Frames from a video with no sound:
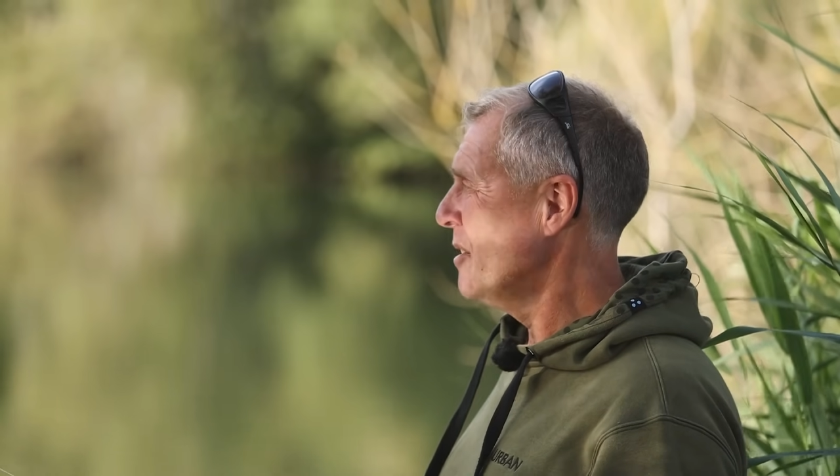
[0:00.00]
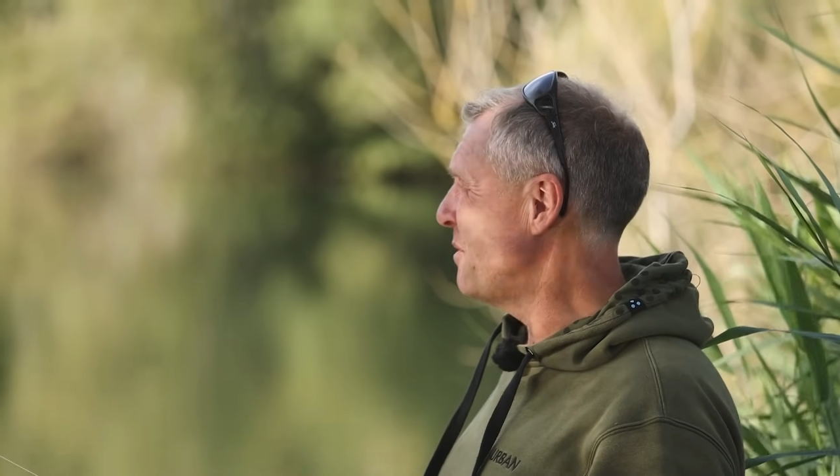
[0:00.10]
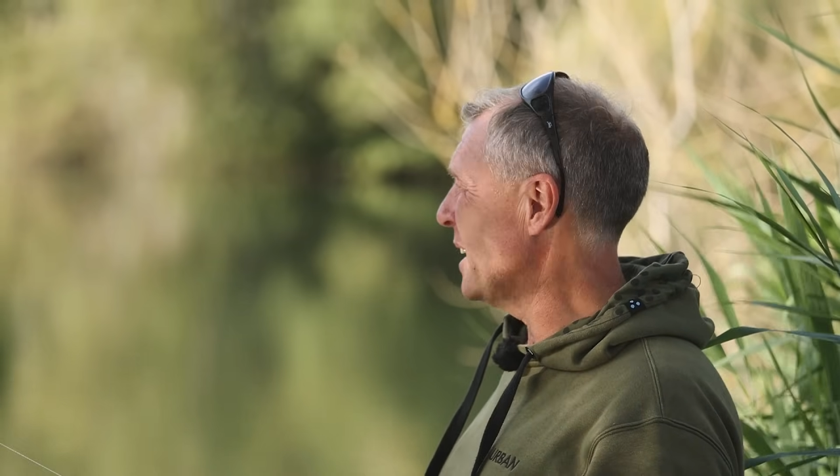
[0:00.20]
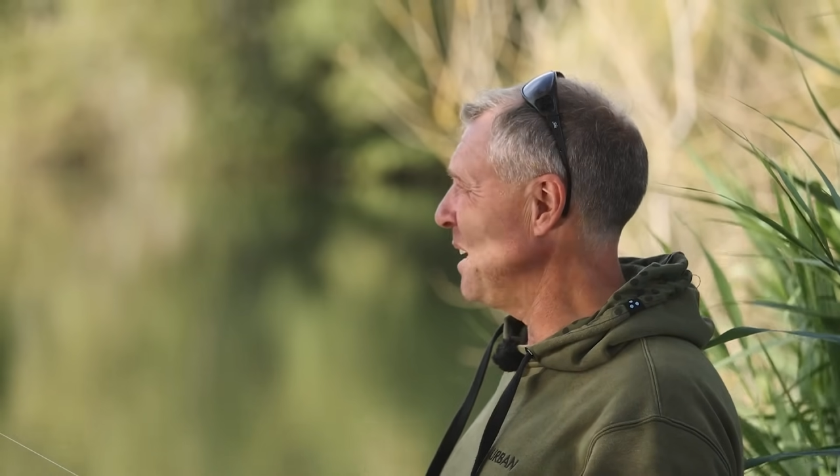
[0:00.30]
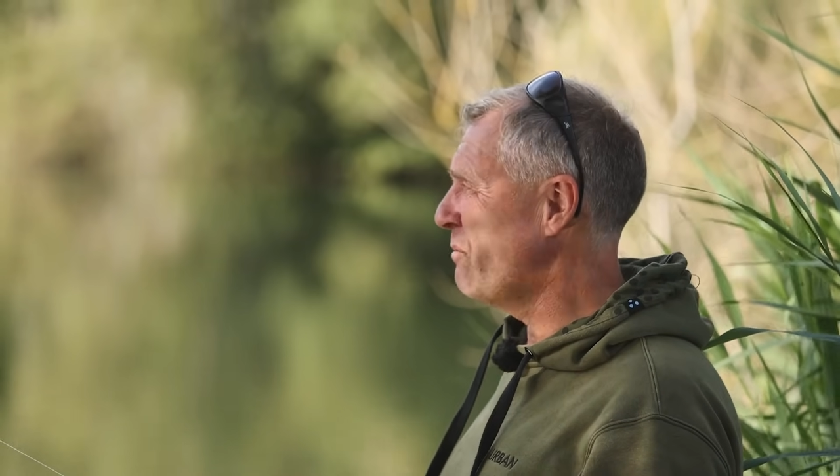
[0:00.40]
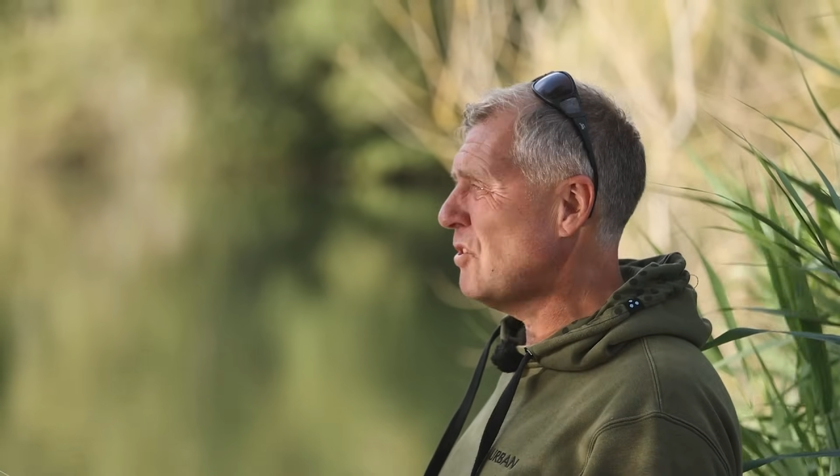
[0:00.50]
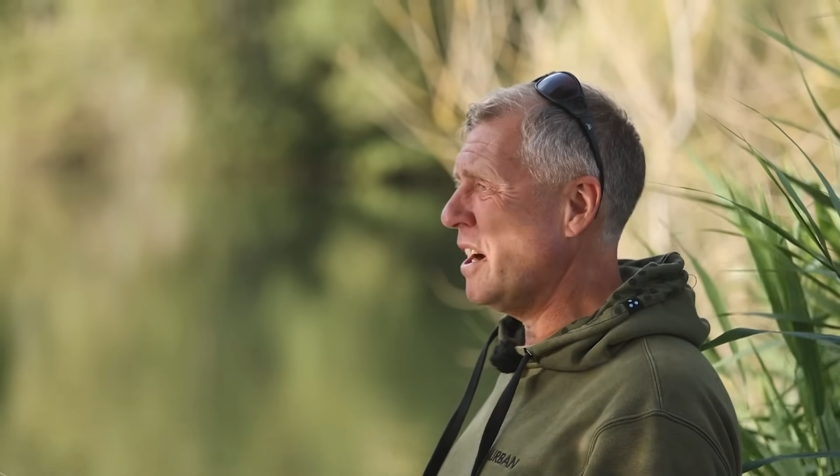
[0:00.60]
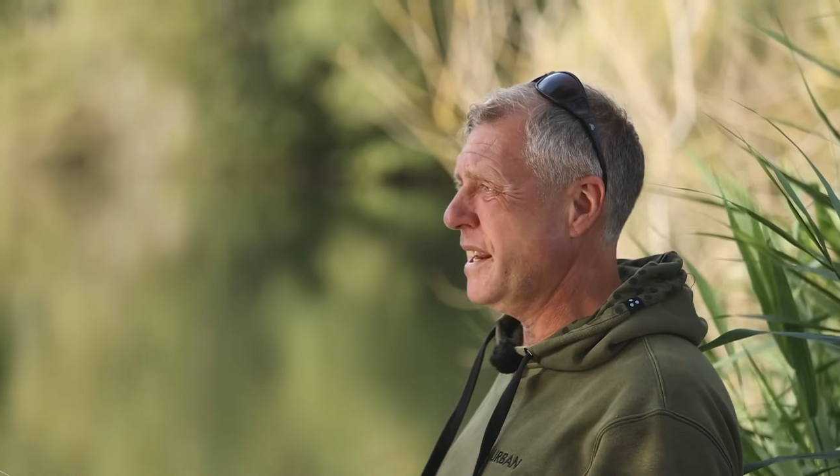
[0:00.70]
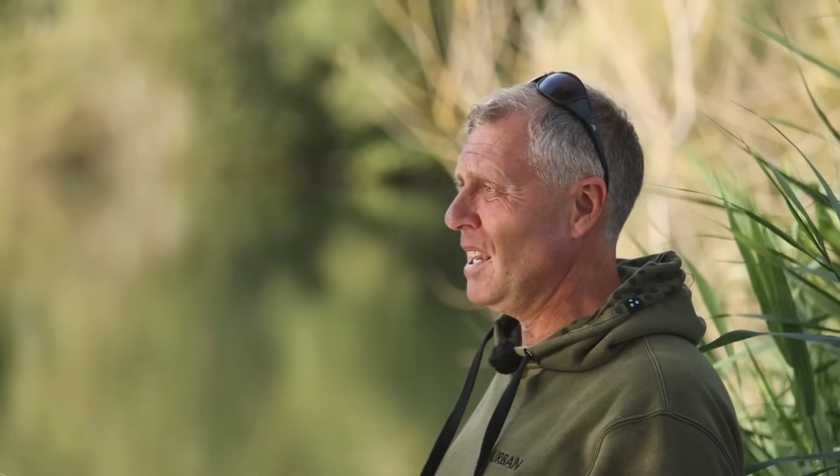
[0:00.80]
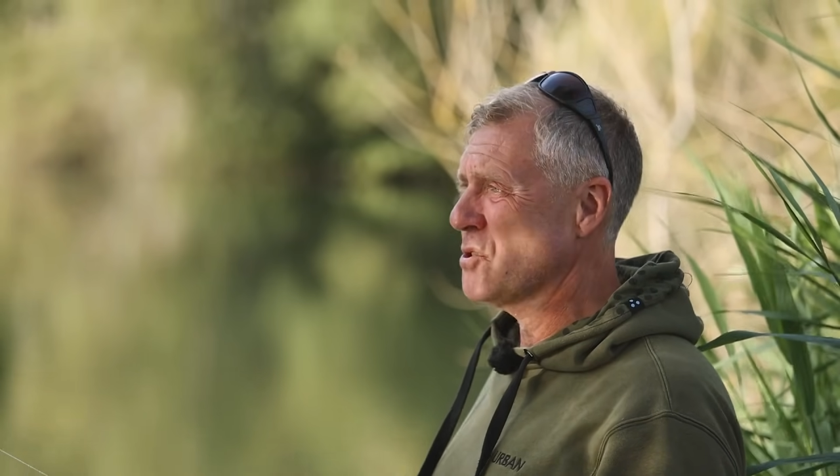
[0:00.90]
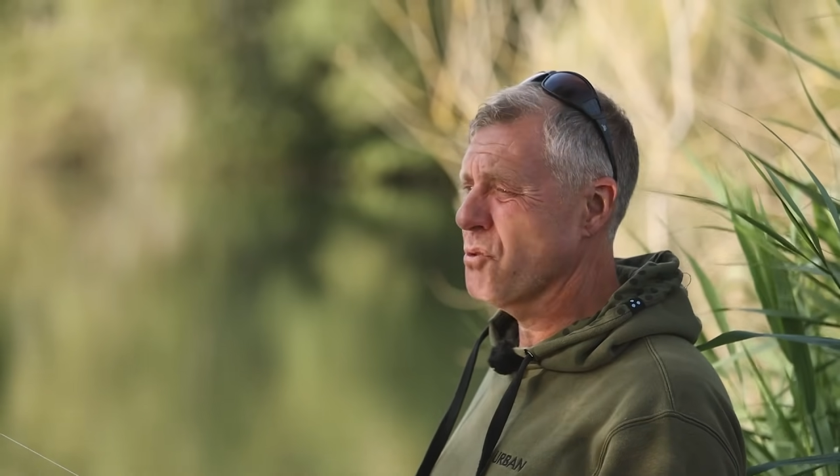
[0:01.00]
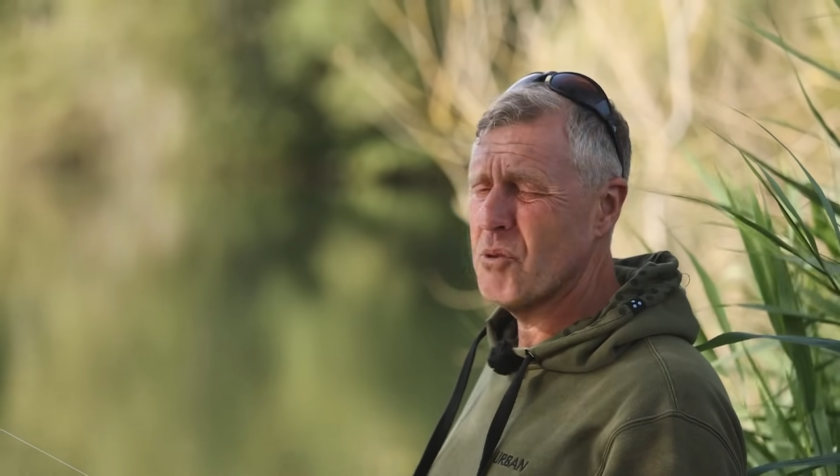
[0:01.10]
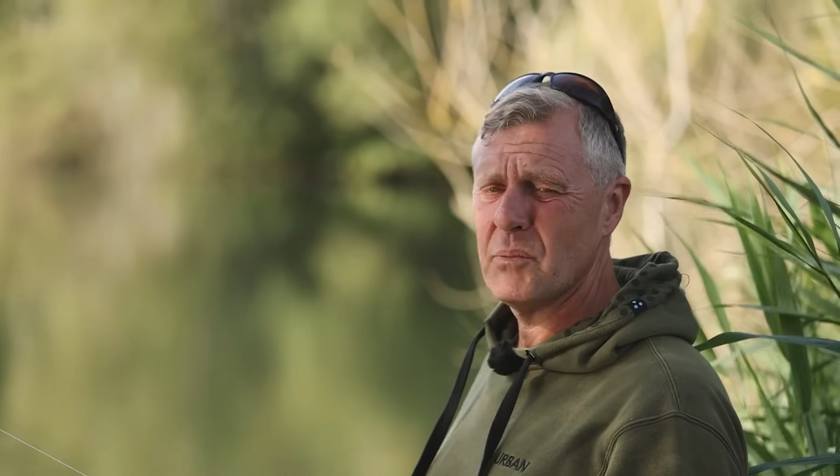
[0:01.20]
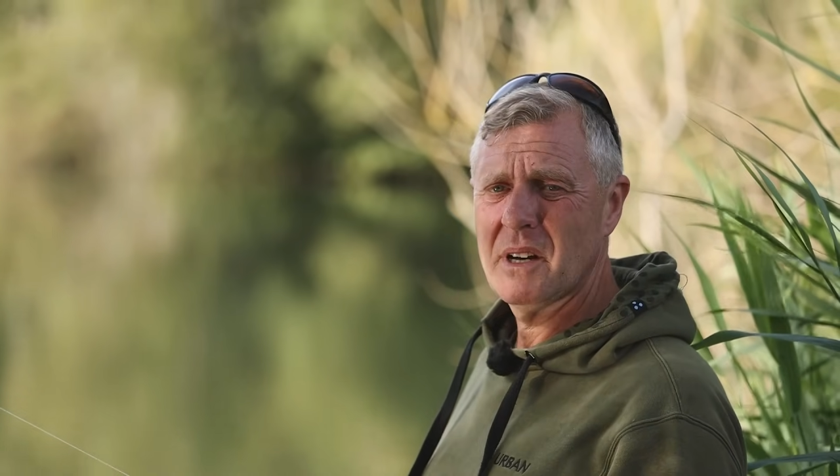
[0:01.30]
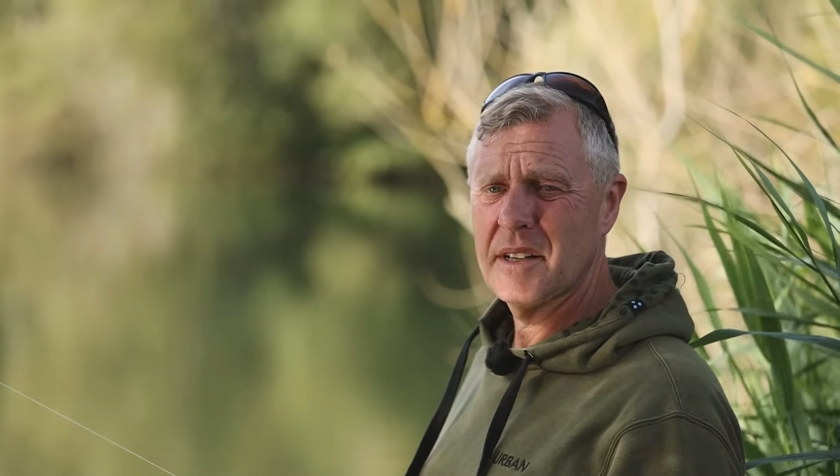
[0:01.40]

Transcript: flick it right next to them